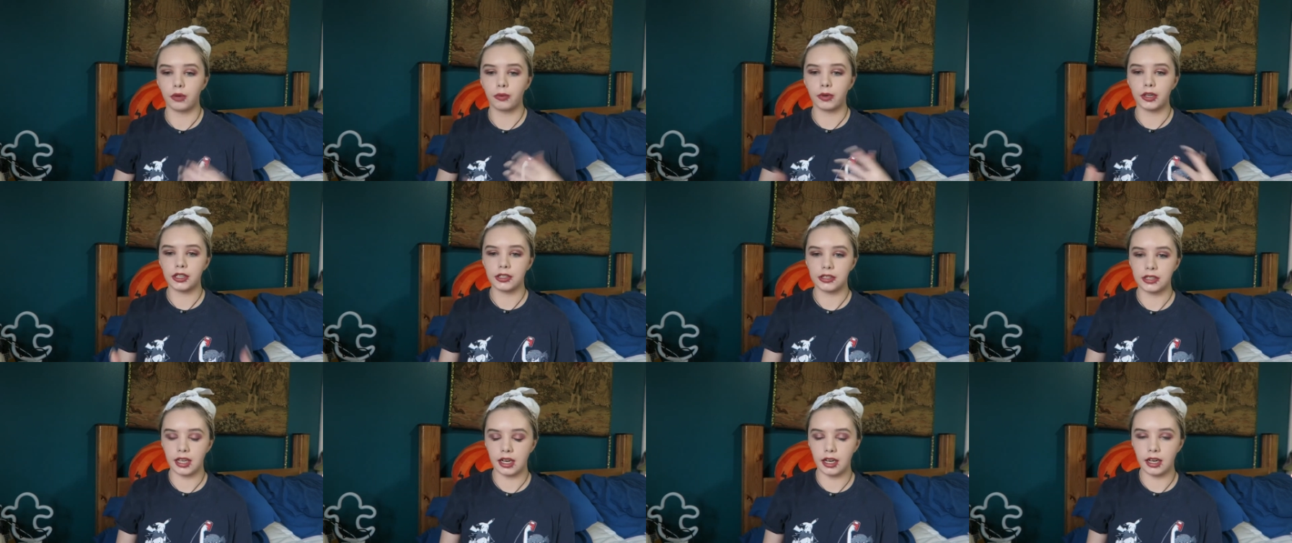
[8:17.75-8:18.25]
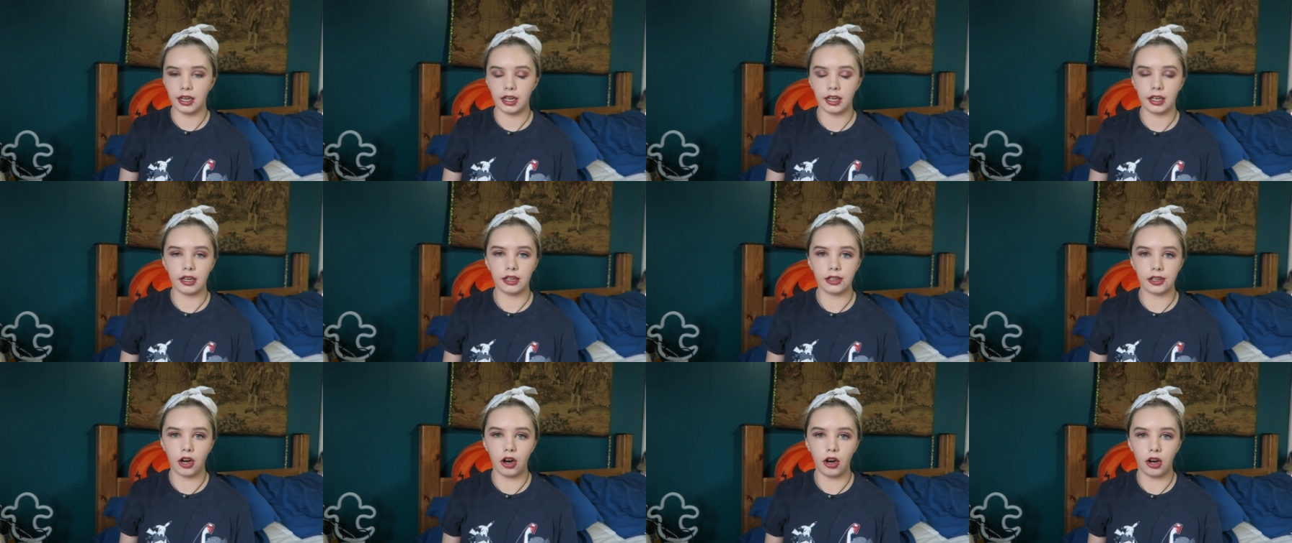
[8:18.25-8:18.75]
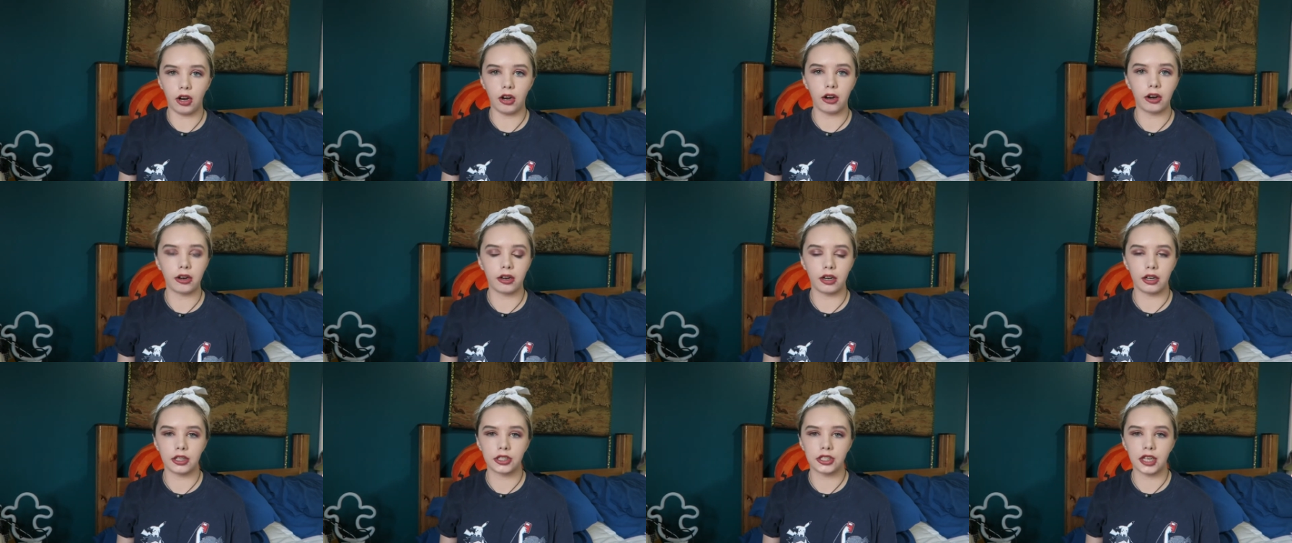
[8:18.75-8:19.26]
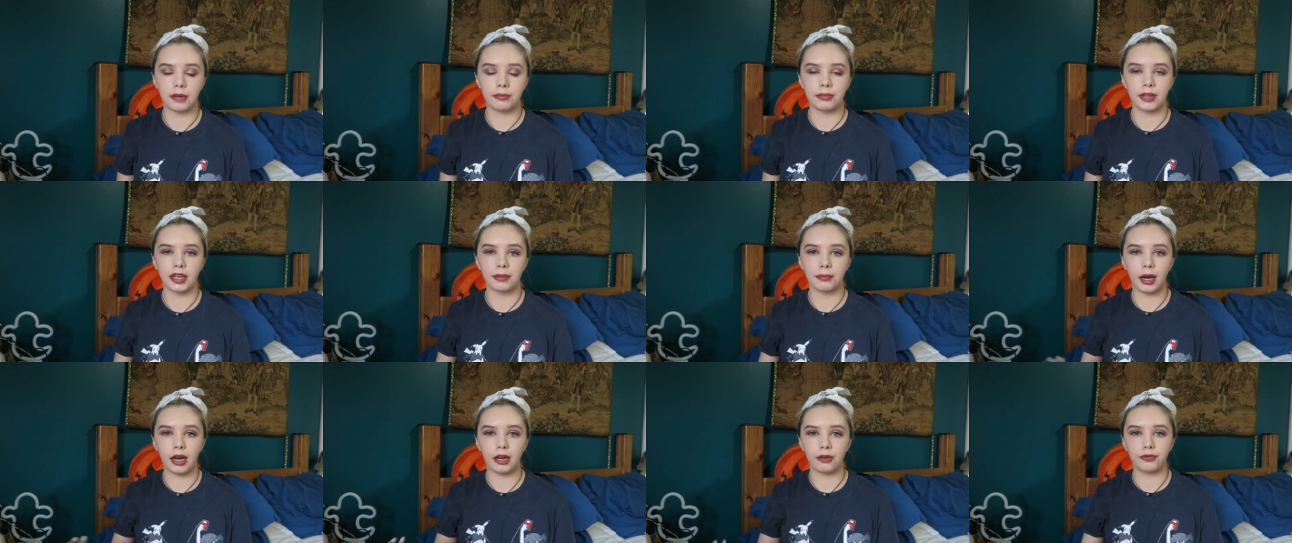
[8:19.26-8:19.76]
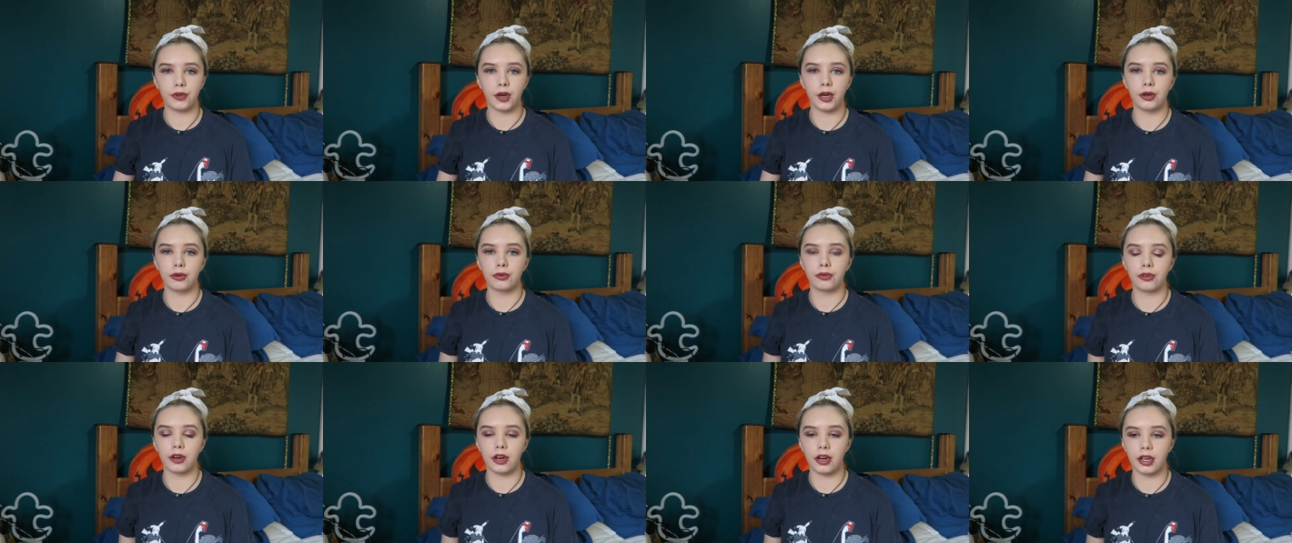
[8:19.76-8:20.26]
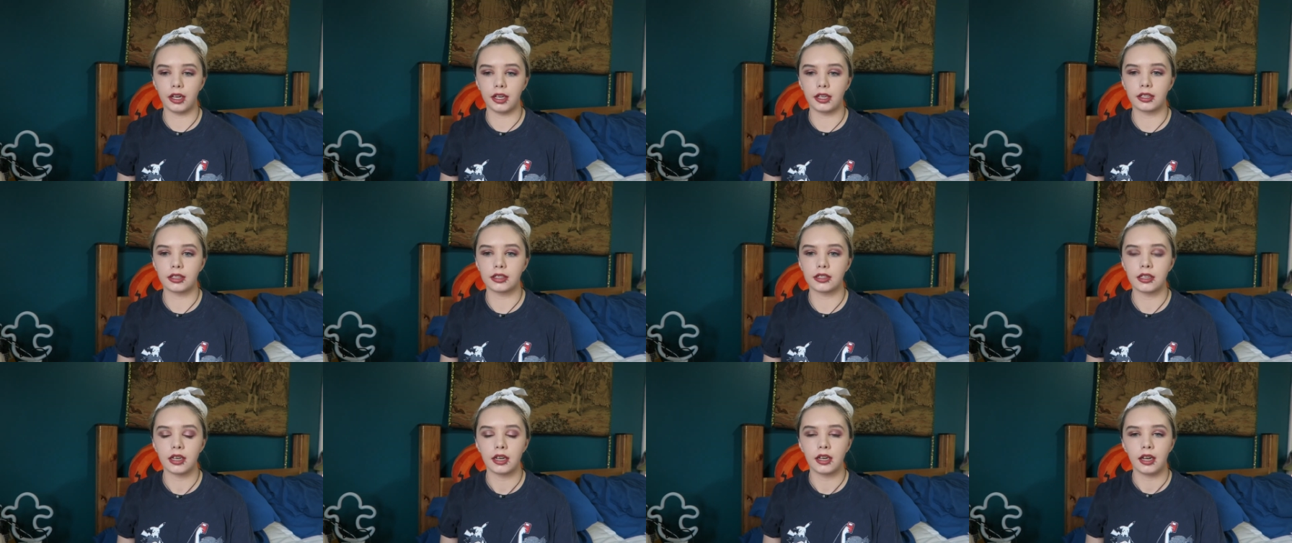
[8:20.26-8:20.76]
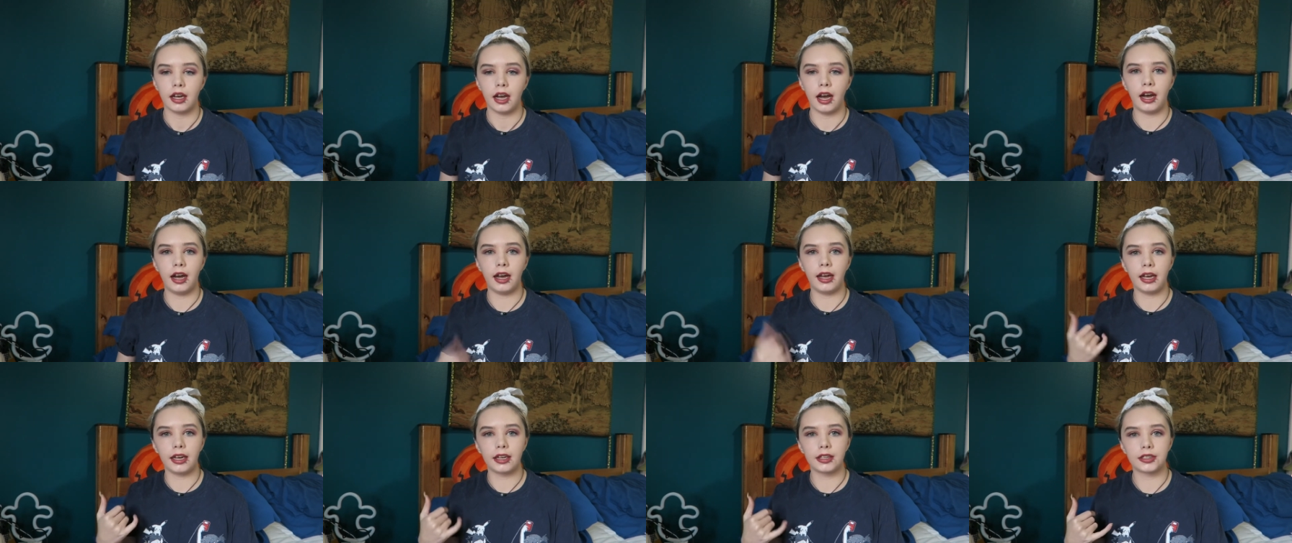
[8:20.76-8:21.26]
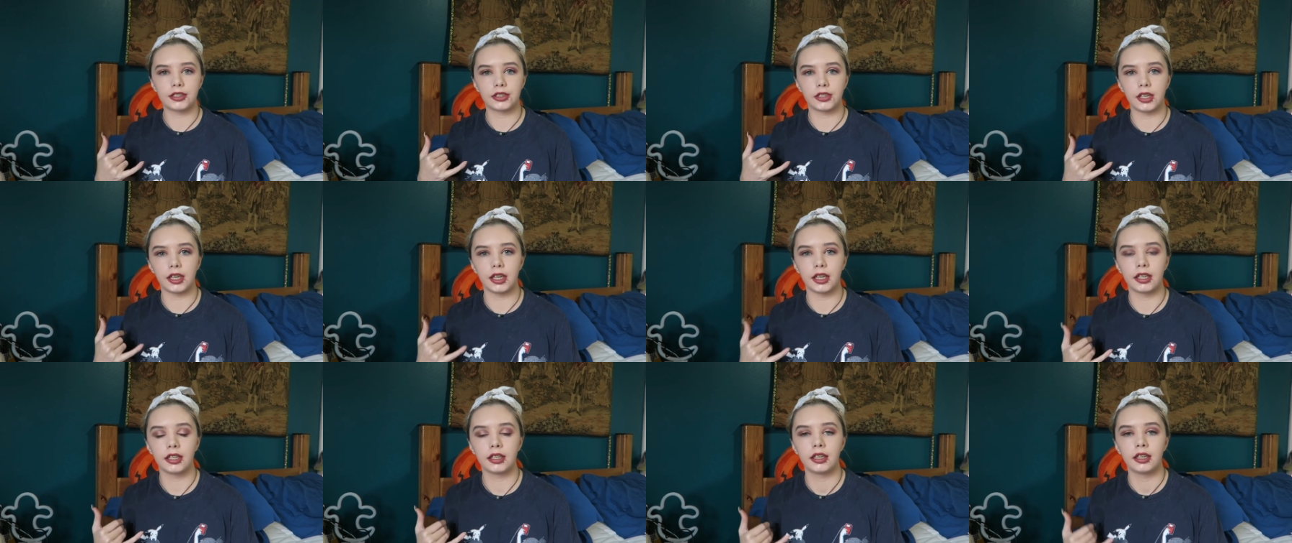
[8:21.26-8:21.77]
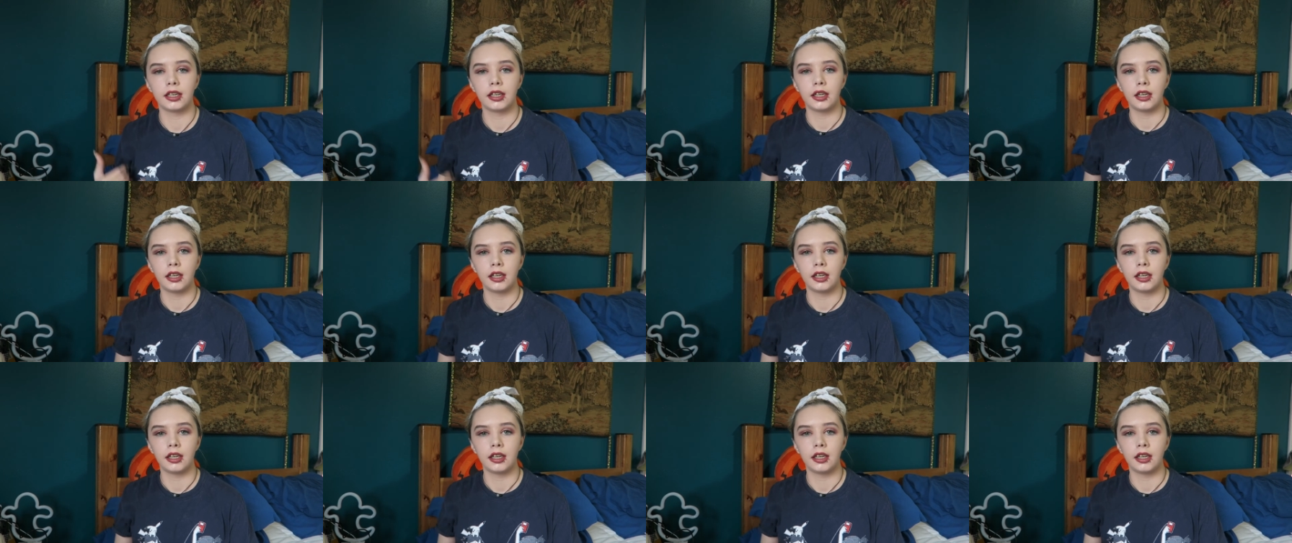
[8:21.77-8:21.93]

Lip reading: We're sitting in a car or something, my phone rings, I answer it,